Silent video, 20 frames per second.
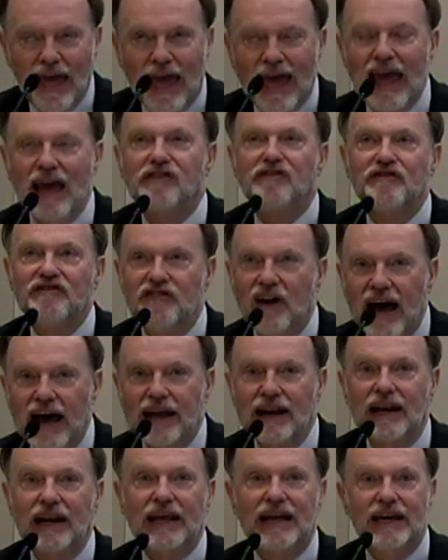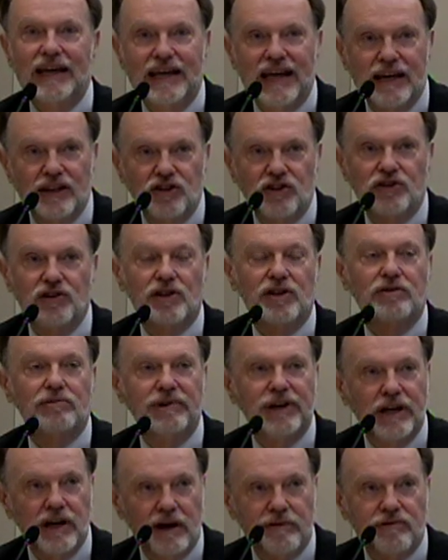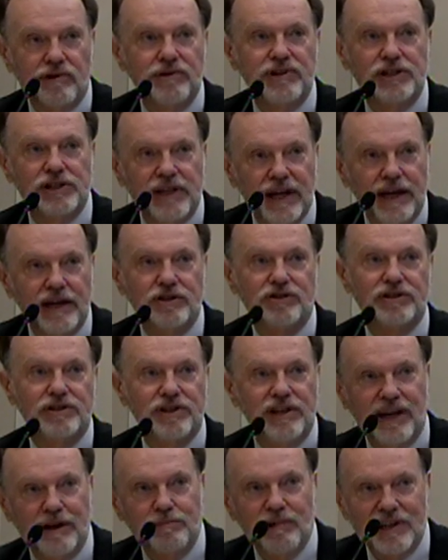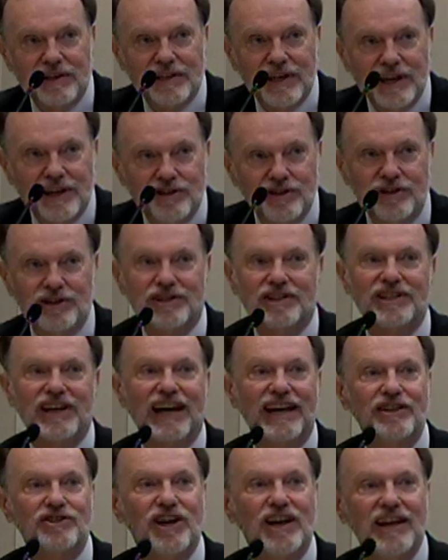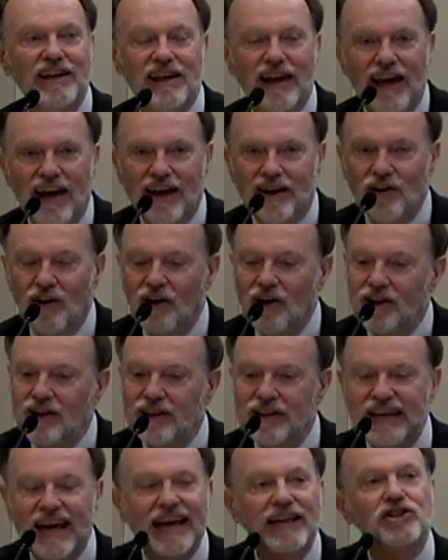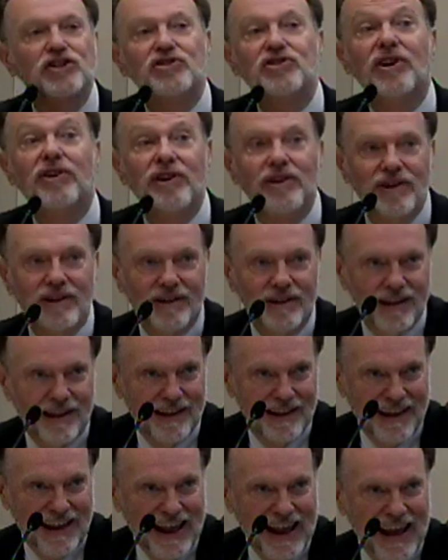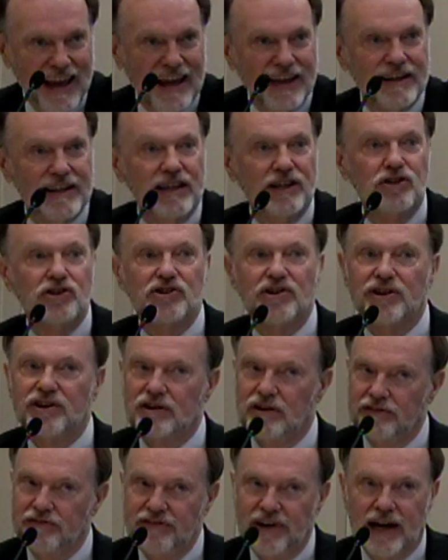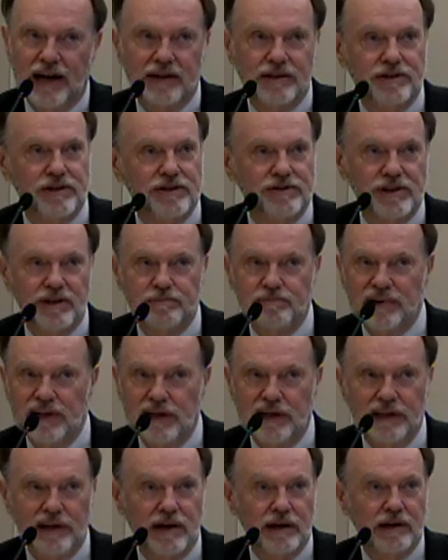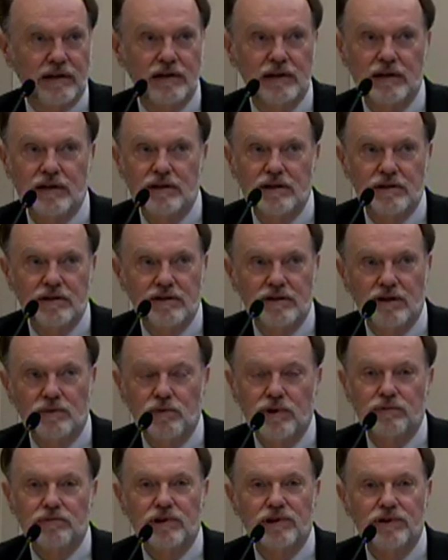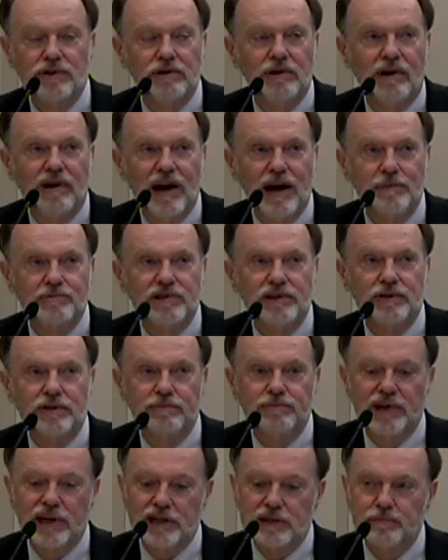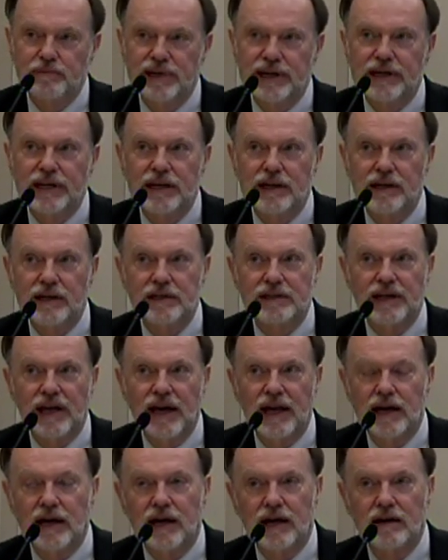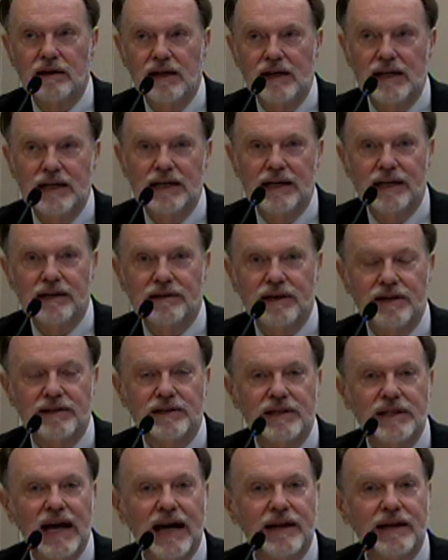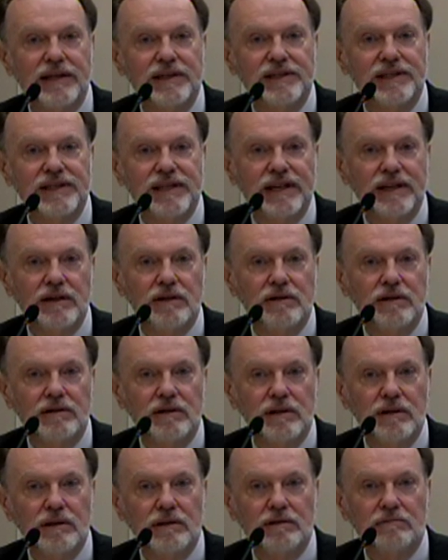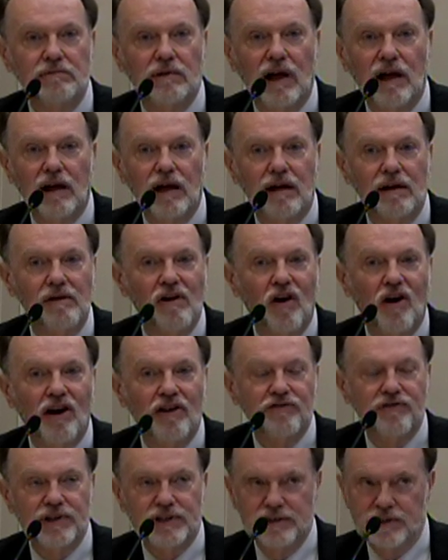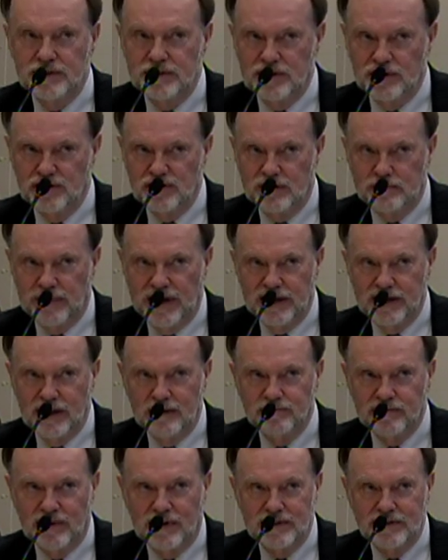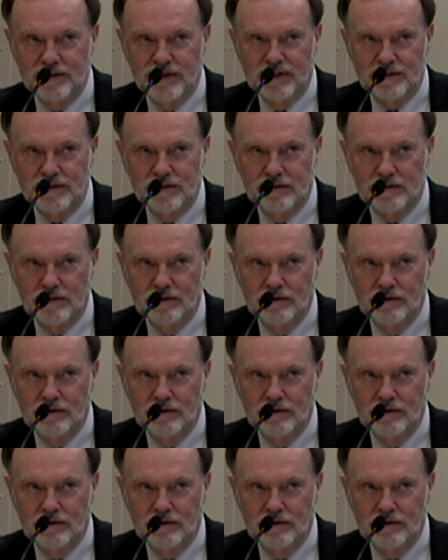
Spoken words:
and finally get to the recovery stage, the stabilization stage, and all the external and internal factors at play there. So we will do our absolute best, but it is it's not a single office decision-making process.